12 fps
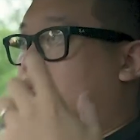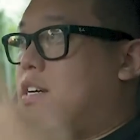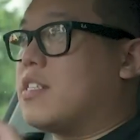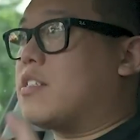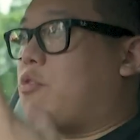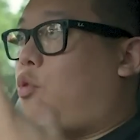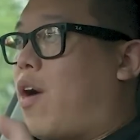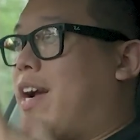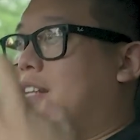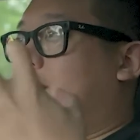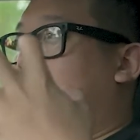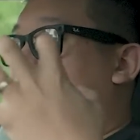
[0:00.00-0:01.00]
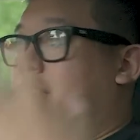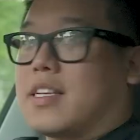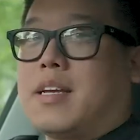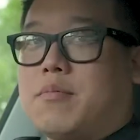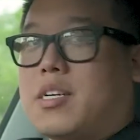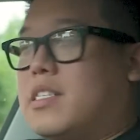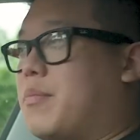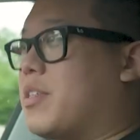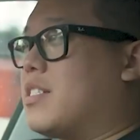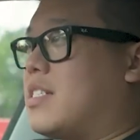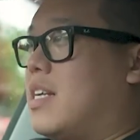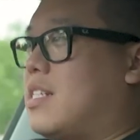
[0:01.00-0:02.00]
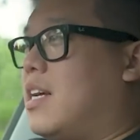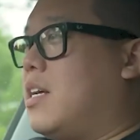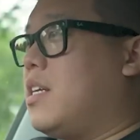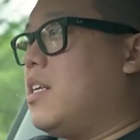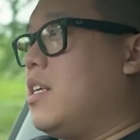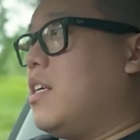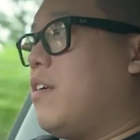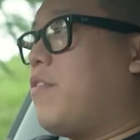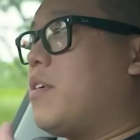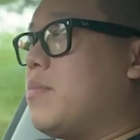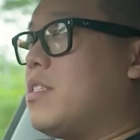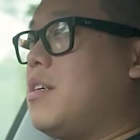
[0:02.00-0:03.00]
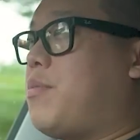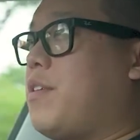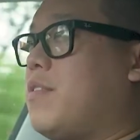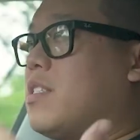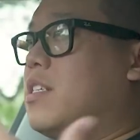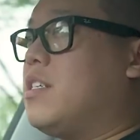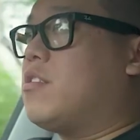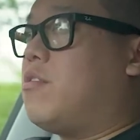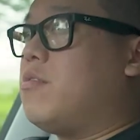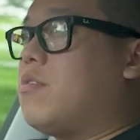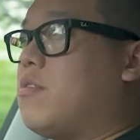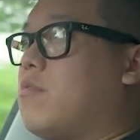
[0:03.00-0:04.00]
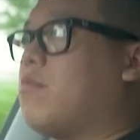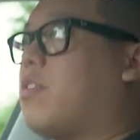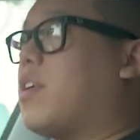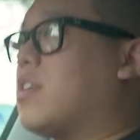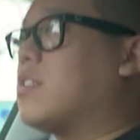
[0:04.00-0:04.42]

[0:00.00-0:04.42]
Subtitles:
was quite the game changer because Tesla famously previously don't do